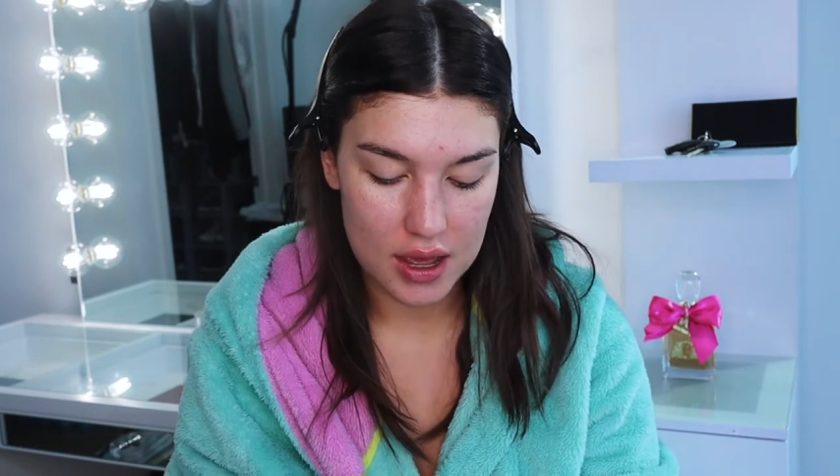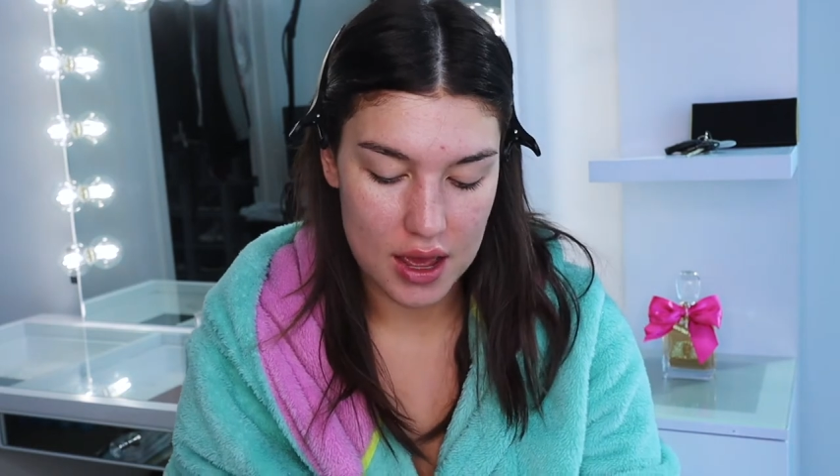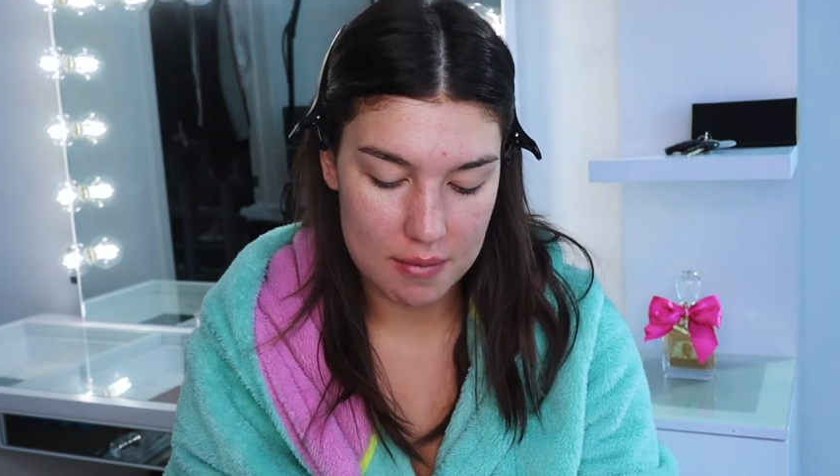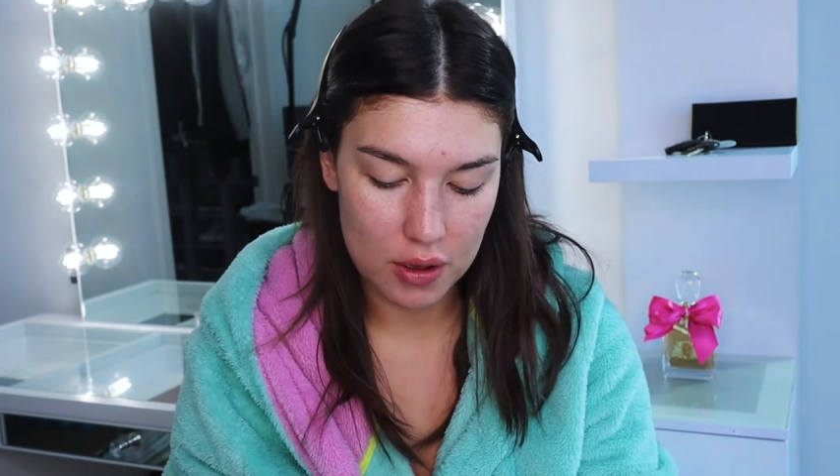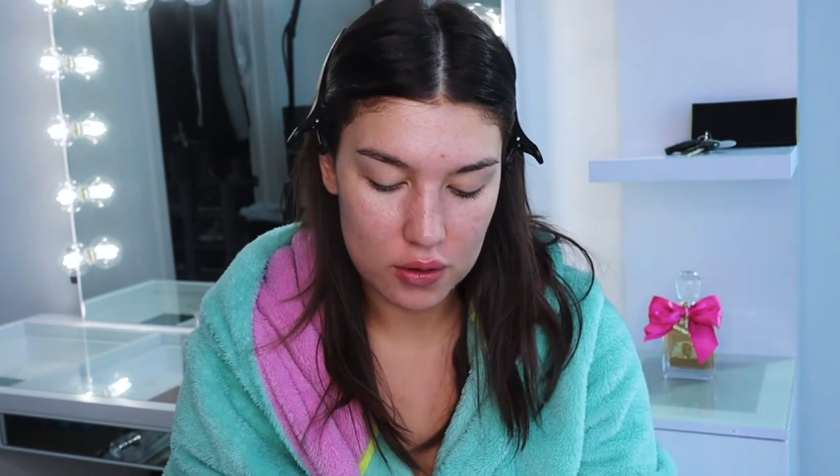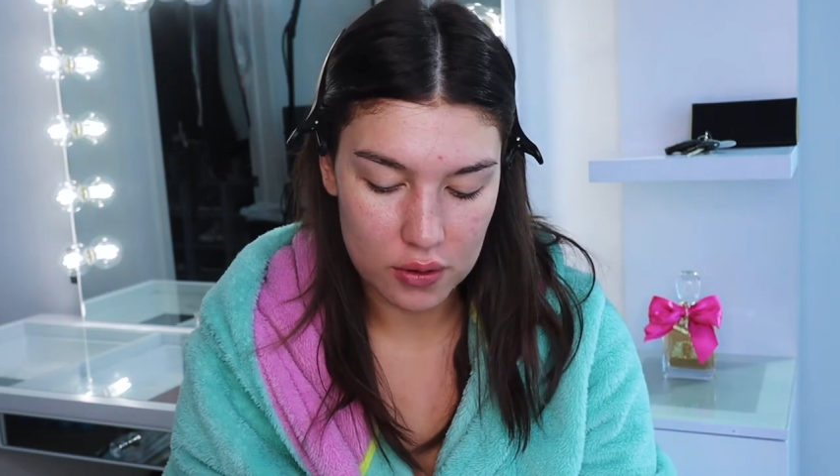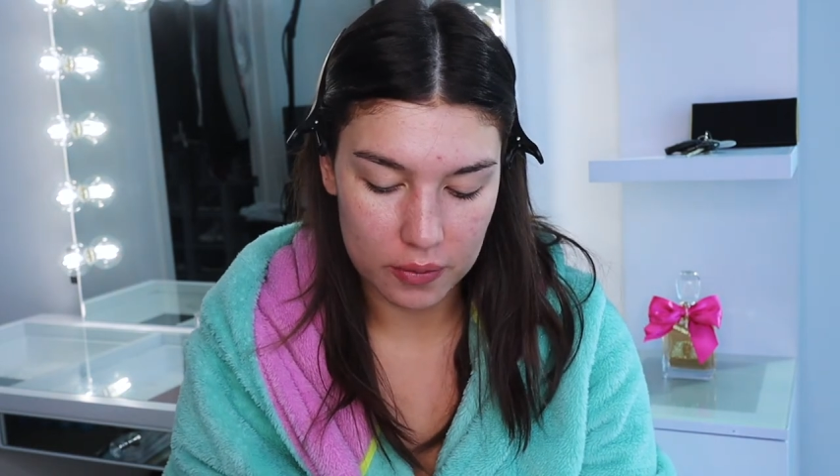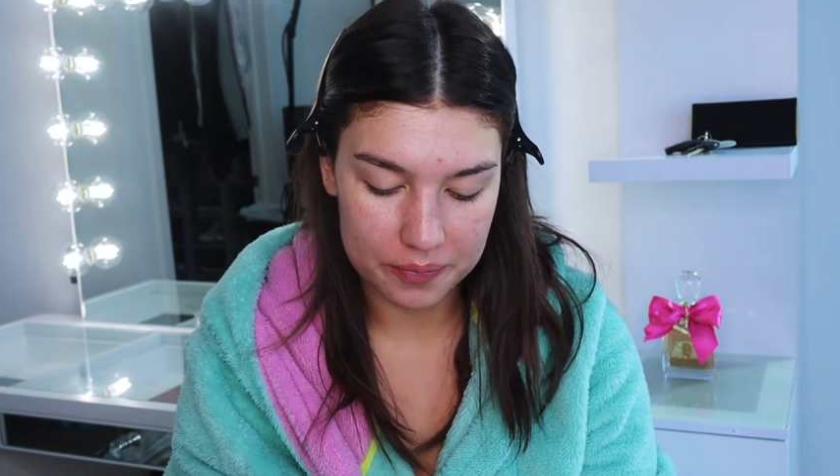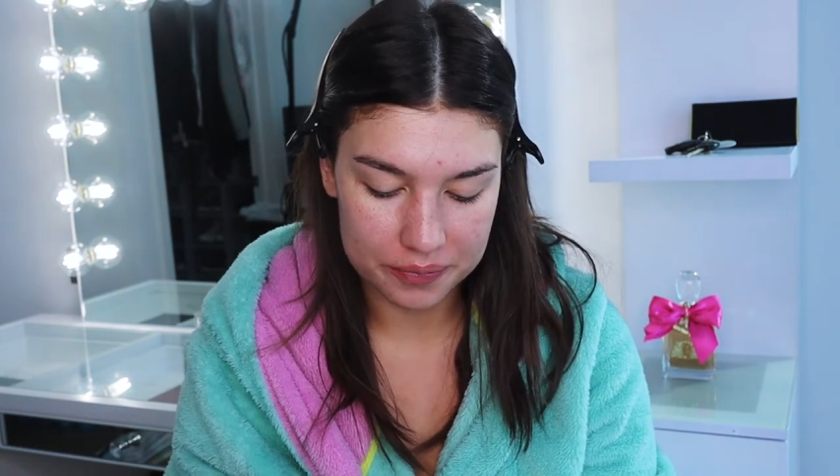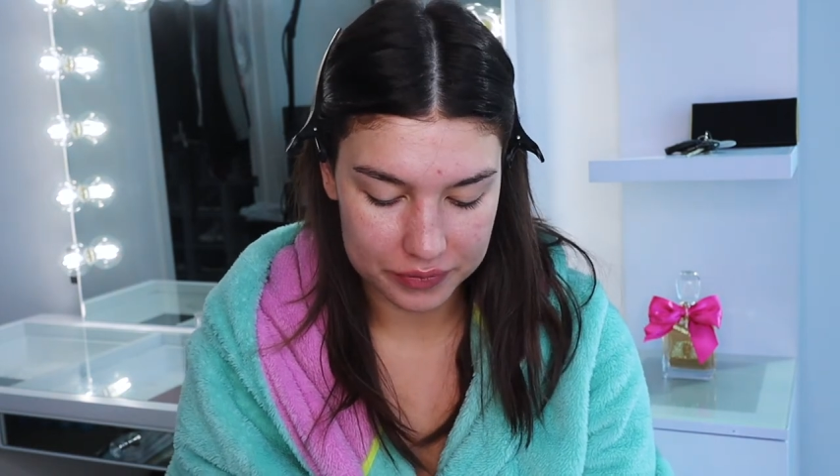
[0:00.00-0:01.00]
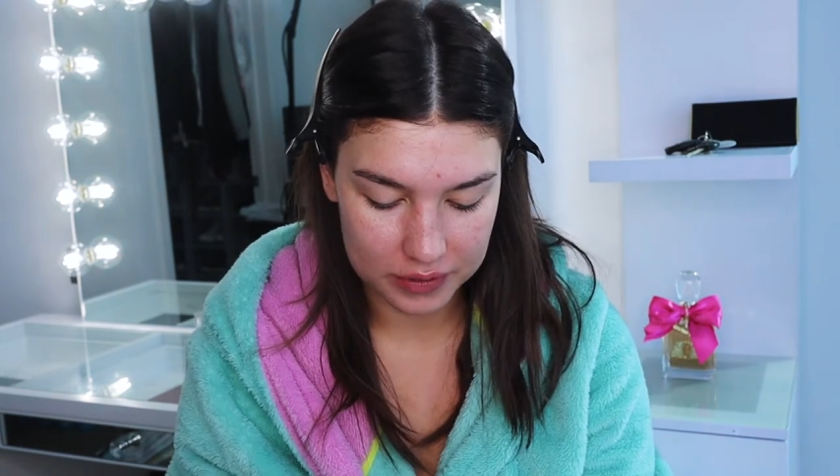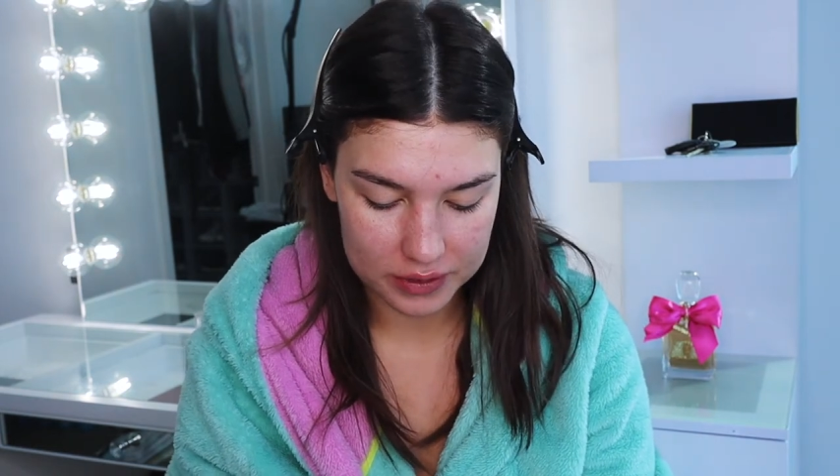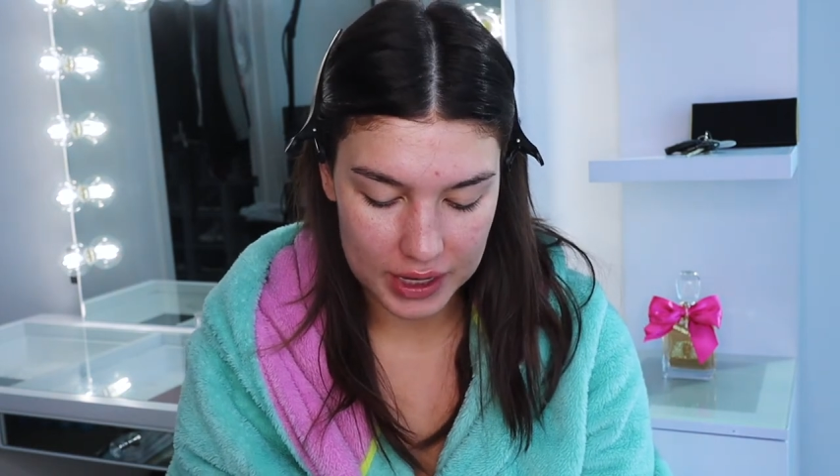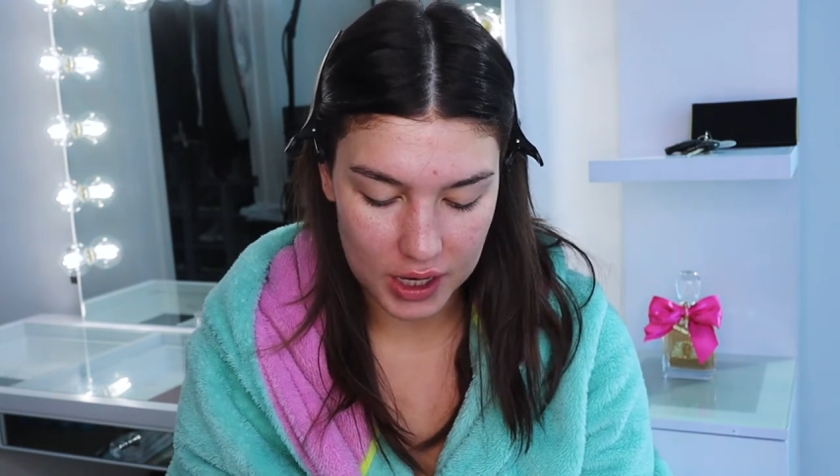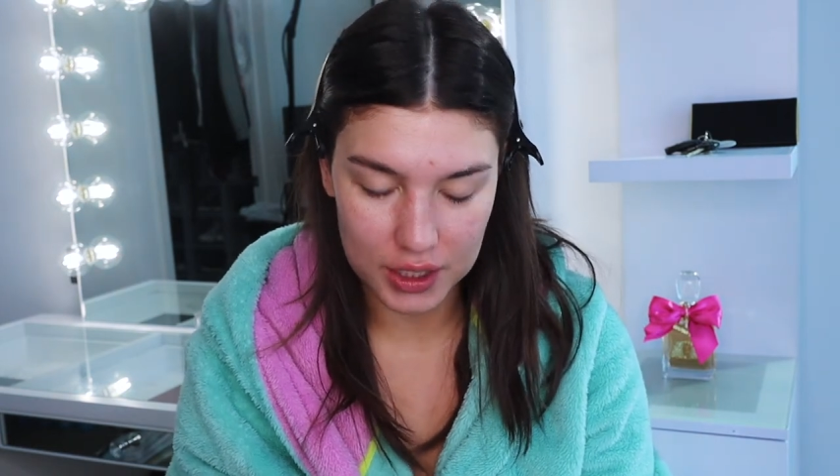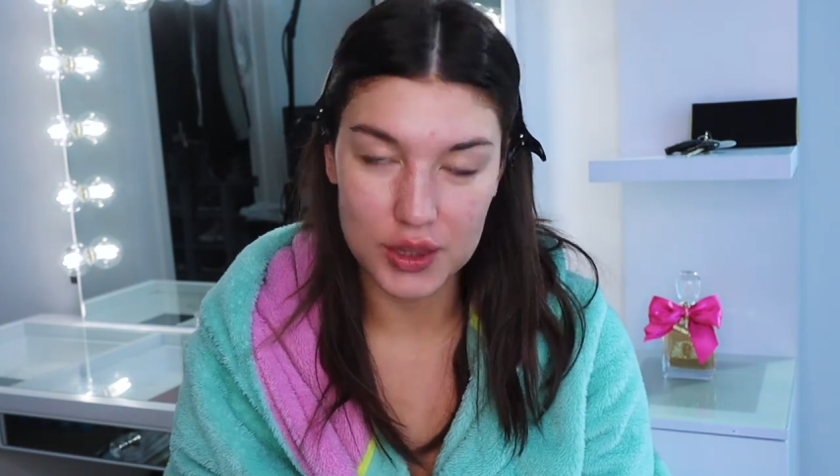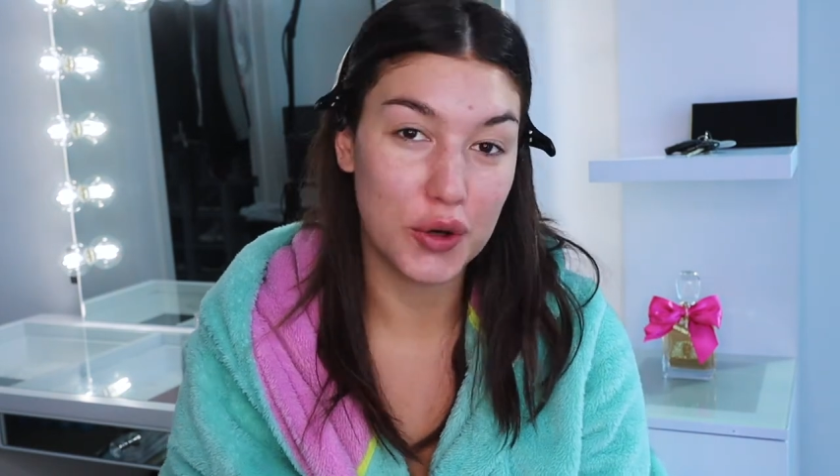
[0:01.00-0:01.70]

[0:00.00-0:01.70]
Um, oh, they got a